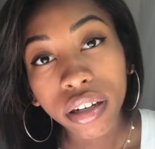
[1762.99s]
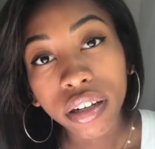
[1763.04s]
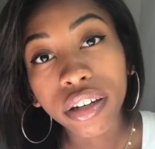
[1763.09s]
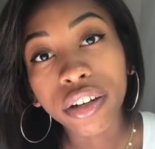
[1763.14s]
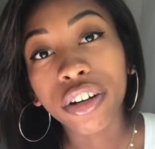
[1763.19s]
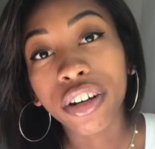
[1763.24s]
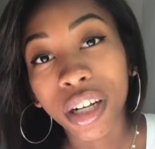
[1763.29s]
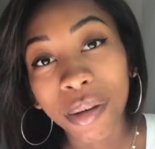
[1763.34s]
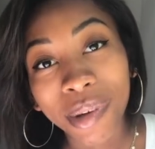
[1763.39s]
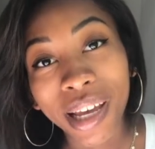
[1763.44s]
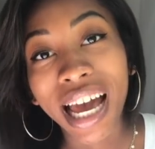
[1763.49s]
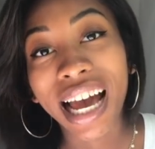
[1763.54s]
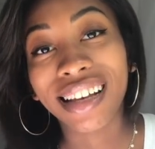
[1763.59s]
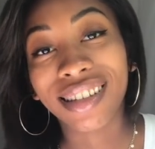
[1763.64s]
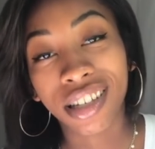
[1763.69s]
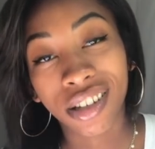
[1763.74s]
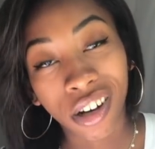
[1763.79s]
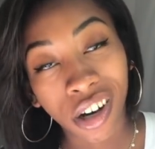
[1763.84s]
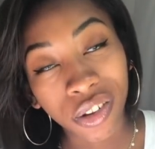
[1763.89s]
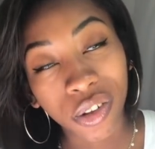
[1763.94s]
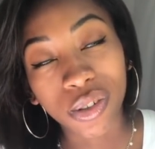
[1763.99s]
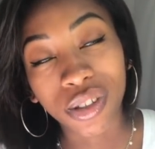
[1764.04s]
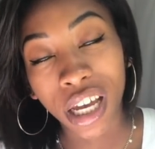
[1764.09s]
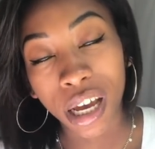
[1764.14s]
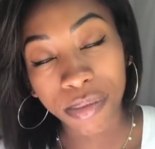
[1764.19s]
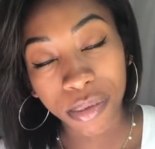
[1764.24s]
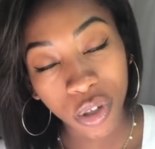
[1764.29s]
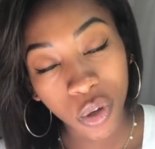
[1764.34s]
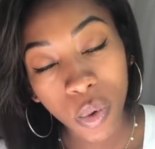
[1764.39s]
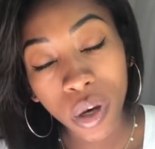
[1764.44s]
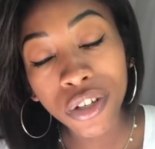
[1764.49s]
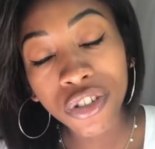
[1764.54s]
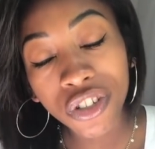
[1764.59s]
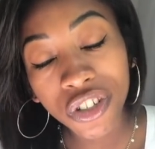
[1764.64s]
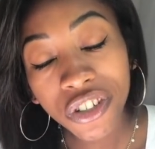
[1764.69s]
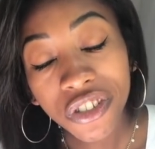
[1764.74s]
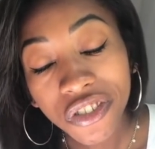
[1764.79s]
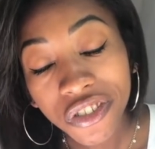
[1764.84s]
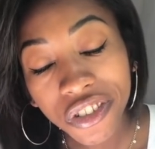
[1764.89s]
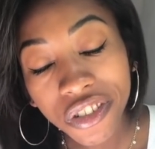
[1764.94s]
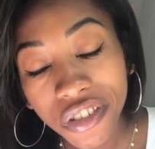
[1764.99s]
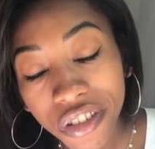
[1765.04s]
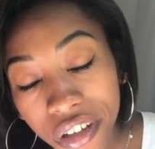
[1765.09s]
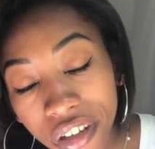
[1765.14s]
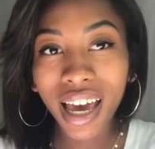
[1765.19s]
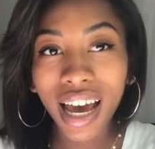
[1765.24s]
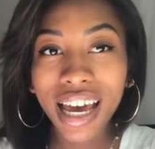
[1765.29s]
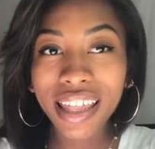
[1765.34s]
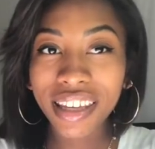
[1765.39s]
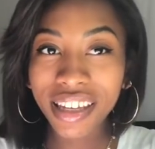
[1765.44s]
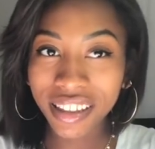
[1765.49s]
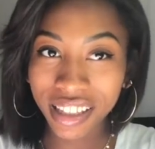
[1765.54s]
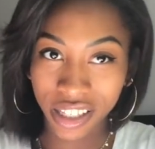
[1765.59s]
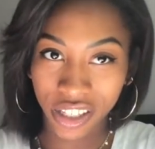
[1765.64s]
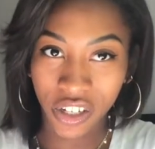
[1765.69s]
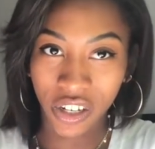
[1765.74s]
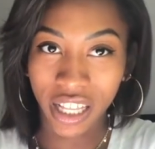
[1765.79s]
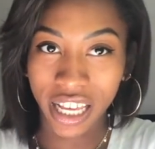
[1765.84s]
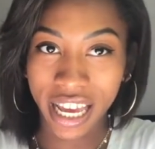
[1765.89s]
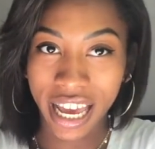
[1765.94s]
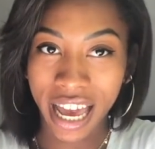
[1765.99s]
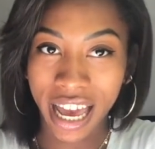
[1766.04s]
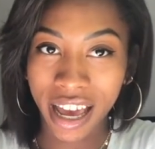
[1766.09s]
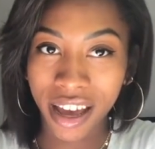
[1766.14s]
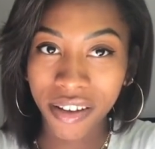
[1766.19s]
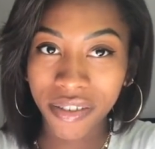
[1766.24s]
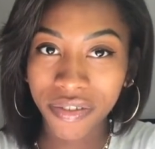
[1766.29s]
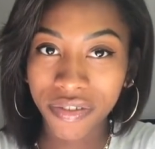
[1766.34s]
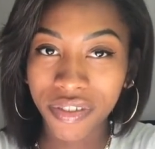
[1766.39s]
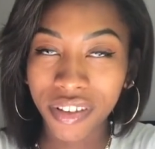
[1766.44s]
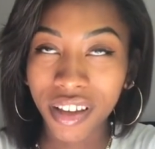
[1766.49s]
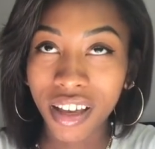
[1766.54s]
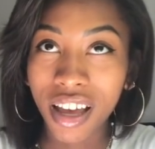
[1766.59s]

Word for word: you're gonna be asking all those types of questions i think that's all i have